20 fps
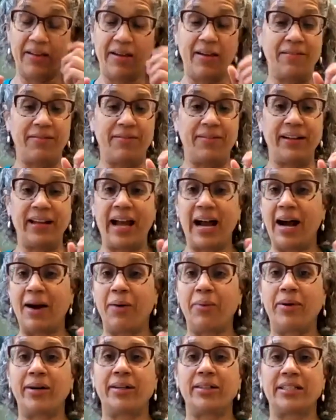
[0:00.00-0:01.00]
every
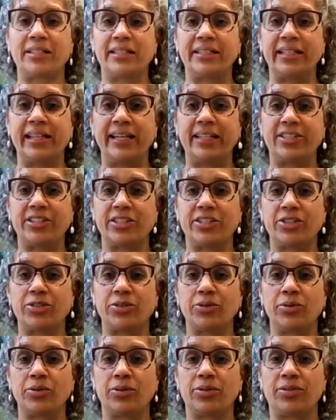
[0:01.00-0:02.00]
hour to take just
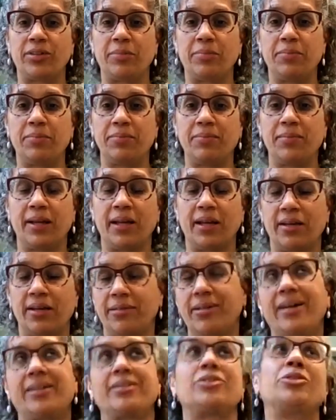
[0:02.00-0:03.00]
2 or 3,
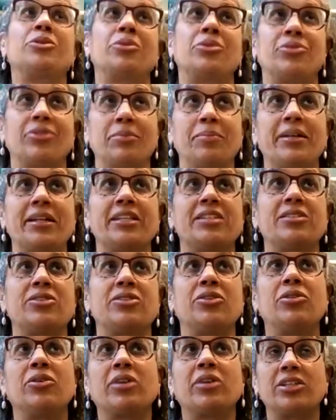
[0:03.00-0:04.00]
not 2, 3 minutes.
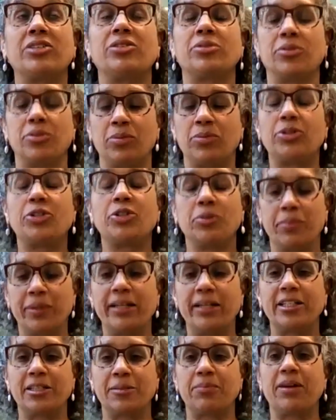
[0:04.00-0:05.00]
You can do 2
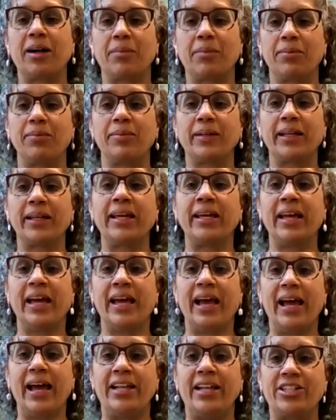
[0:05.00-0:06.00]
minutes probably,
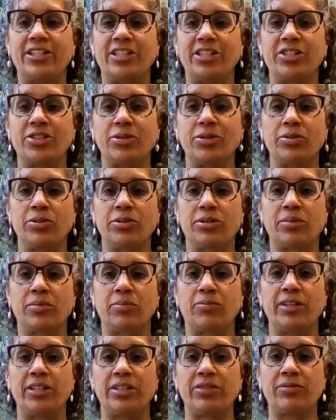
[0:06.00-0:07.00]
and just do
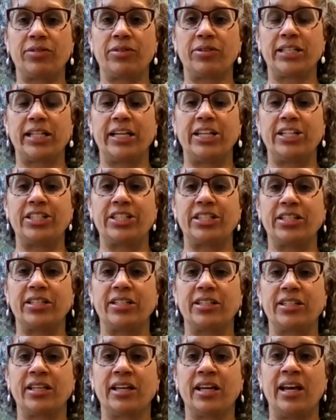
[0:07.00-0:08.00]
some wrist
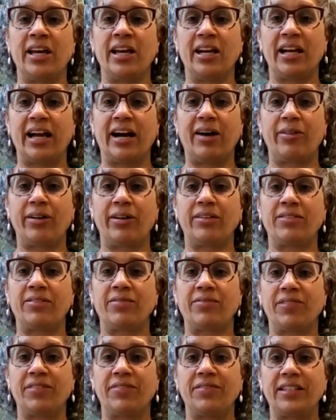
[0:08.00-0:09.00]
rotations, counting
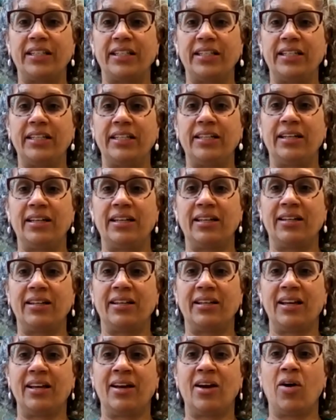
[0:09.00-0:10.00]
15,
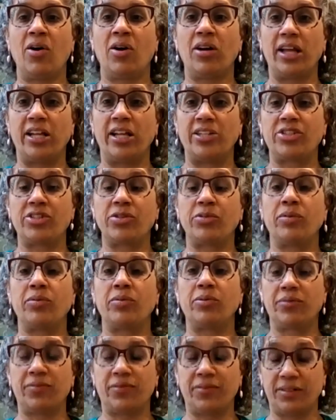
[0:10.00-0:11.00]
and
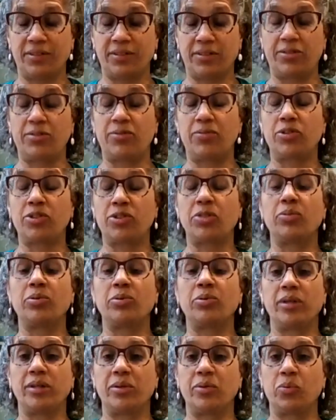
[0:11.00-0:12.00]
do
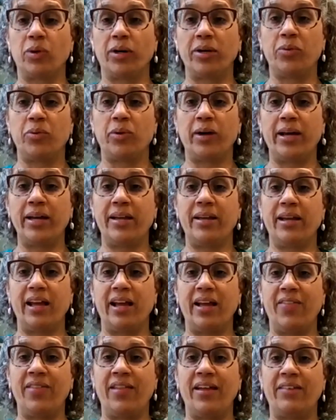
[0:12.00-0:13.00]
it one way
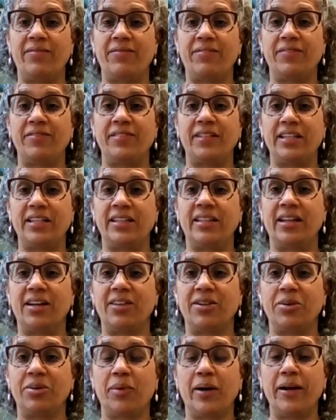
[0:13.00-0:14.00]
and then 15 the
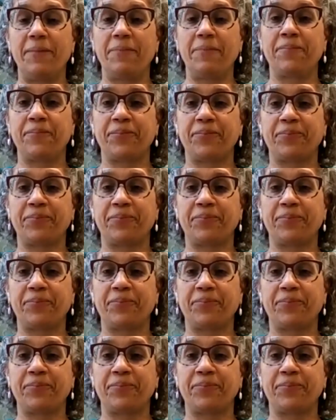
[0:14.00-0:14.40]
other way.